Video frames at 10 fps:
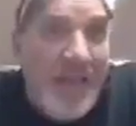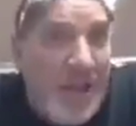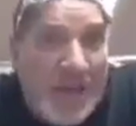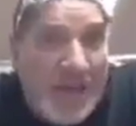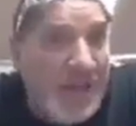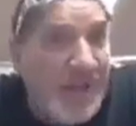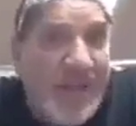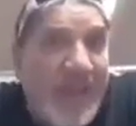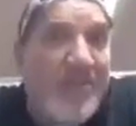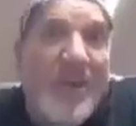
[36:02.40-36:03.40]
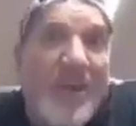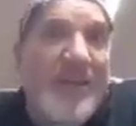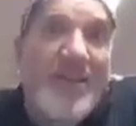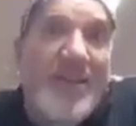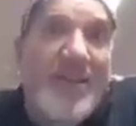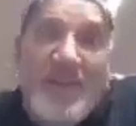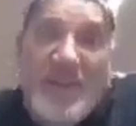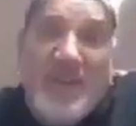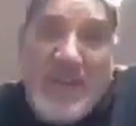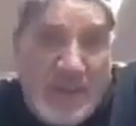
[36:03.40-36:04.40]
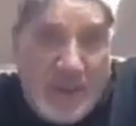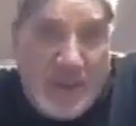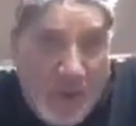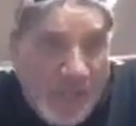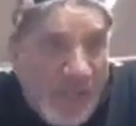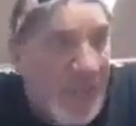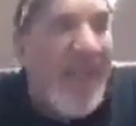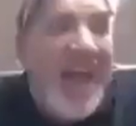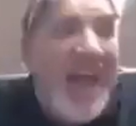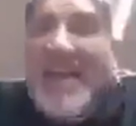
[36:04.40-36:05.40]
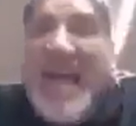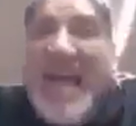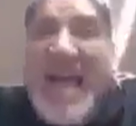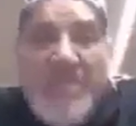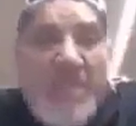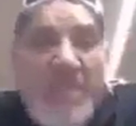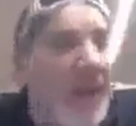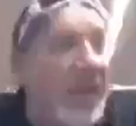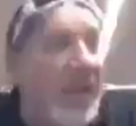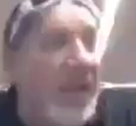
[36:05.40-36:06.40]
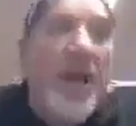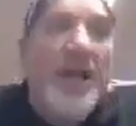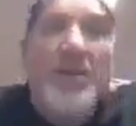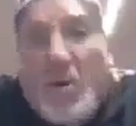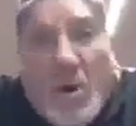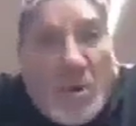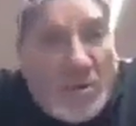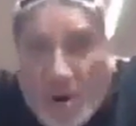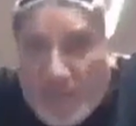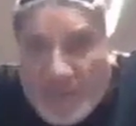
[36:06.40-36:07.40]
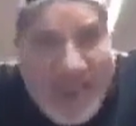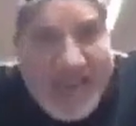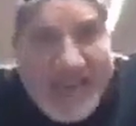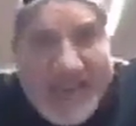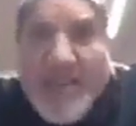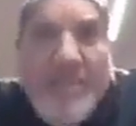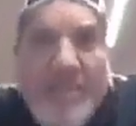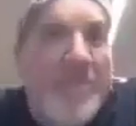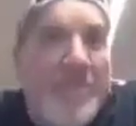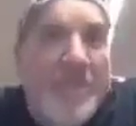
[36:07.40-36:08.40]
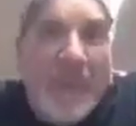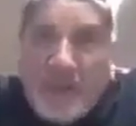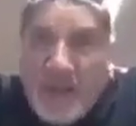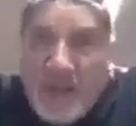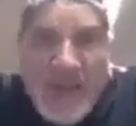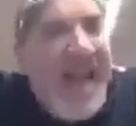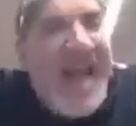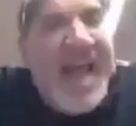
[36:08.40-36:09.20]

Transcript: I started with that 27 years ago. I like my Organo Gold coffee. I like my pills.